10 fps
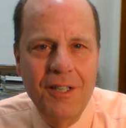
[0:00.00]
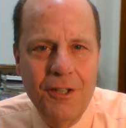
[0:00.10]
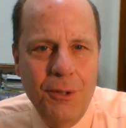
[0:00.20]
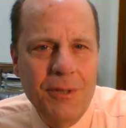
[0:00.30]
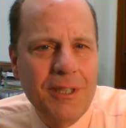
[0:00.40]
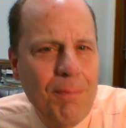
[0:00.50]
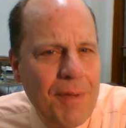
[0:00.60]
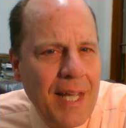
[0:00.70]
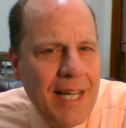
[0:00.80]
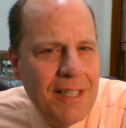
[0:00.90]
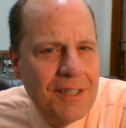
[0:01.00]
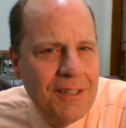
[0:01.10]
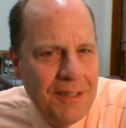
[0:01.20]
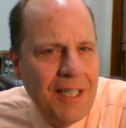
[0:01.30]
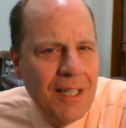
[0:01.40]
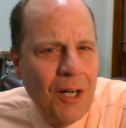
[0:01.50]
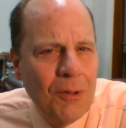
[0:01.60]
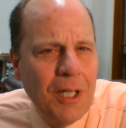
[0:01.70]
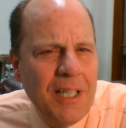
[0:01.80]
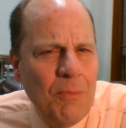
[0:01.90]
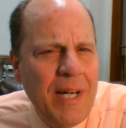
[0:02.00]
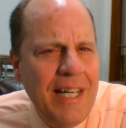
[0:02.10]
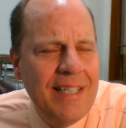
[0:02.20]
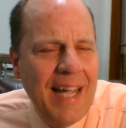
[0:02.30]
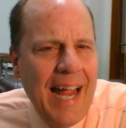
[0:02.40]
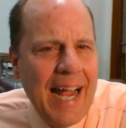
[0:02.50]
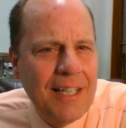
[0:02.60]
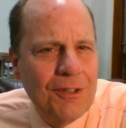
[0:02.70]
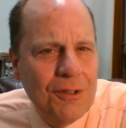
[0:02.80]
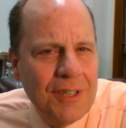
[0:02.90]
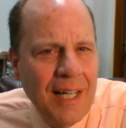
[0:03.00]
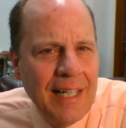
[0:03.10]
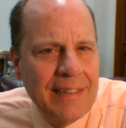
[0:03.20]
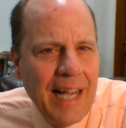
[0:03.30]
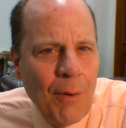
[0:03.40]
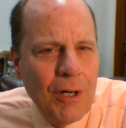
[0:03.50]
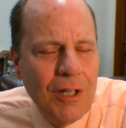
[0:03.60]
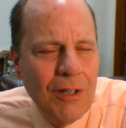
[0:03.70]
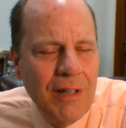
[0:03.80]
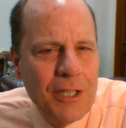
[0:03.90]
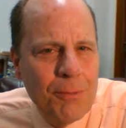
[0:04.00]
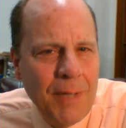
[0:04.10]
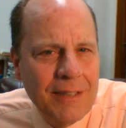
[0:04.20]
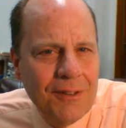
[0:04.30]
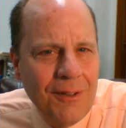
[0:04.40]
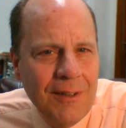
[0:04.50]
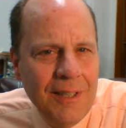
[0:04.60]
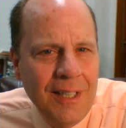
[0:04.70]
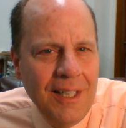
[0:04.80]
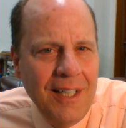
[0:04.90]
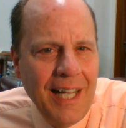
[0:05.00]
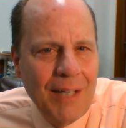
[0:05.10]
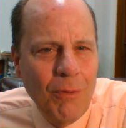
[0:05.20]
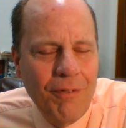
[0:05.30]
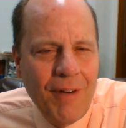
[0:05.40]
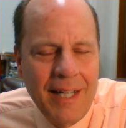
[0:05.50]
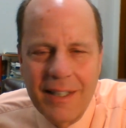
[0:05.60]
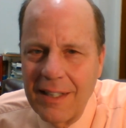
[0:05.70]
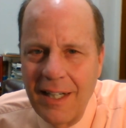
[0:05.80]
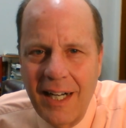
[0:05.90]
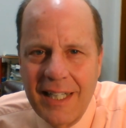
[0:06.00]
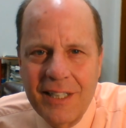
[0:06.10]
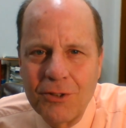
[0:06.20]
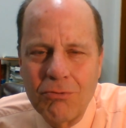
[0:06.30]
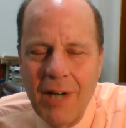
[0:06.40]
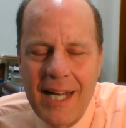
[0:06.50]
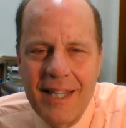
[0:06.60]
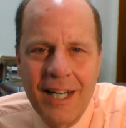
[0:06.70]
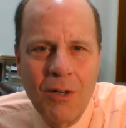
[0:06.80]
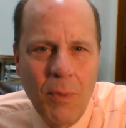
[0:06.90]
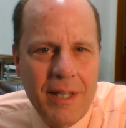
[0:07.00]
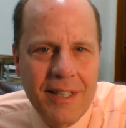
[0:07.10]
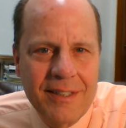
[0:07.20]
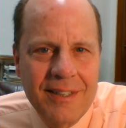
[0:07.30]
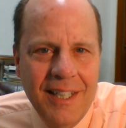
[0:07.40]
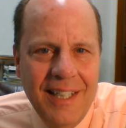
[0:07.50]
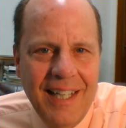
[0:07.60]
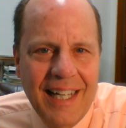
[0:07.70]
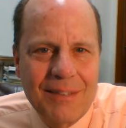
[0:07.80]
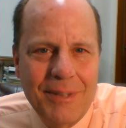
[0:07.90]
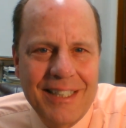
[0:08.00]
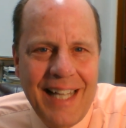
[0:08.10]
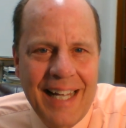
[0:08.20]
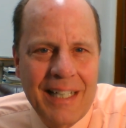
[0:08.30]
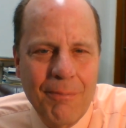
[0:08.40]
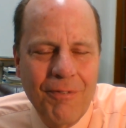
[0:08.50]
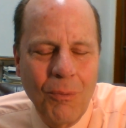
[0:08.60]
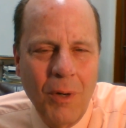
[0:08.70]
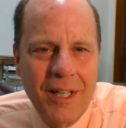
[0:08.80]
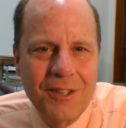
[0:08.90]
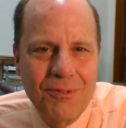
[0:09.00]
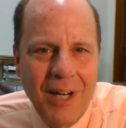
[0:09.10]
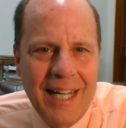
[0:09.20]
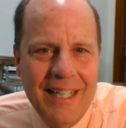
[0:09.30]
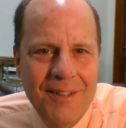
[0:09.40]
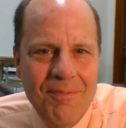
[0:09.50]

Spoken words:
Do some things, you know, we need to exercise our courage muscle, and we'll find that God is right there with us as we stand up for what is right.